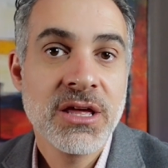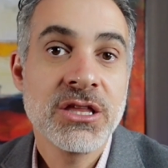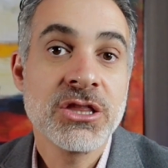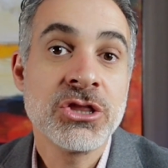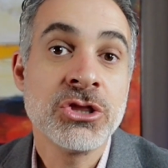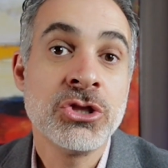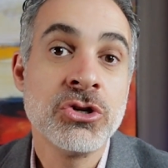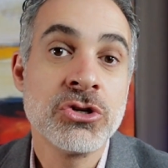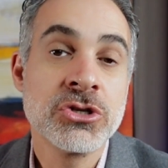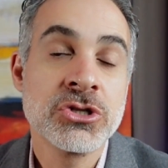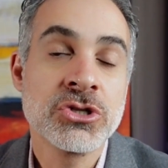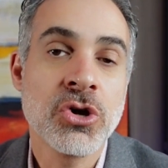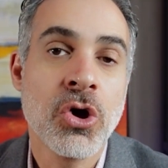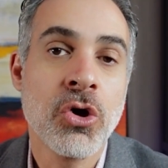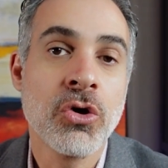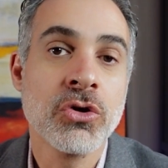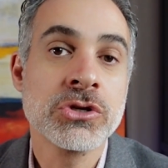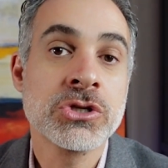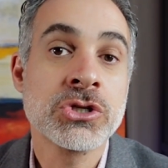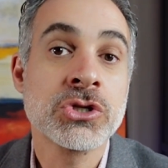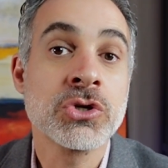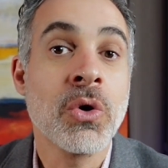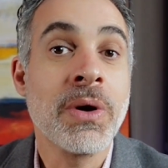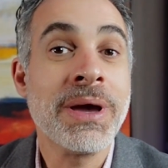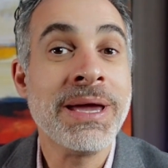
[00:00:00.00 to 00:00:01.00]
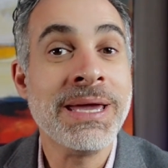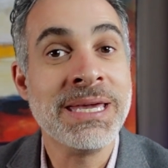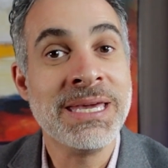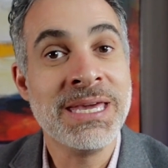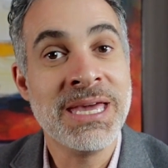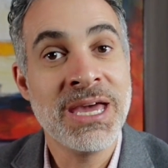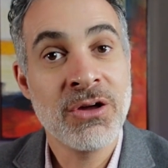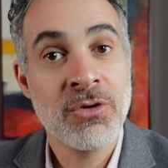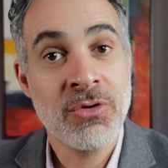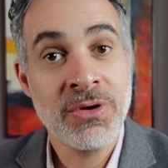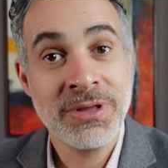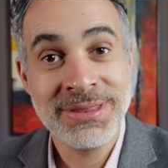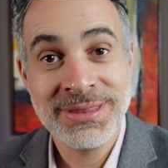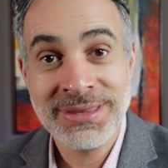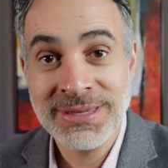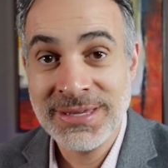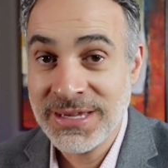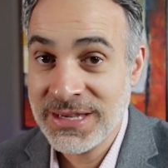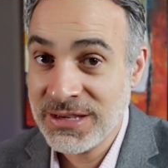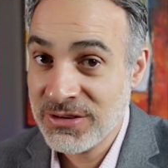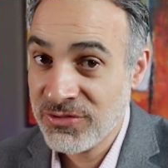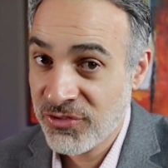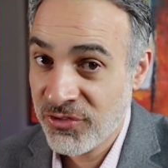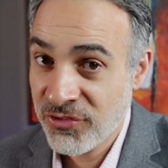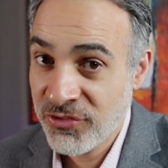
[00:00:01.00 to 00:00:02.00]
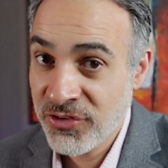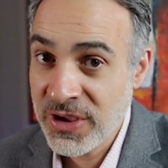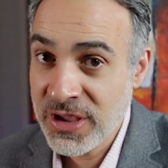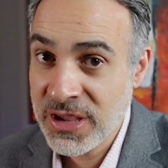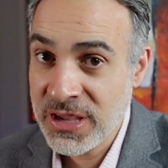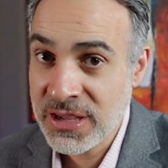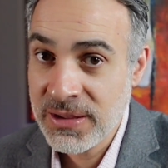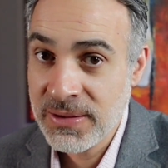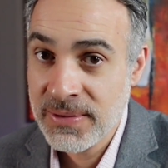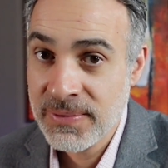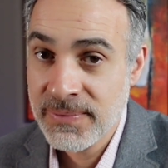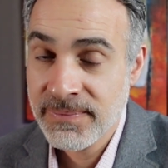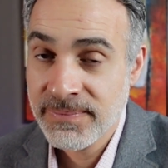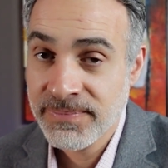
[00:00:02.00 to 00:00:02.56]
there's also a guarantee fee,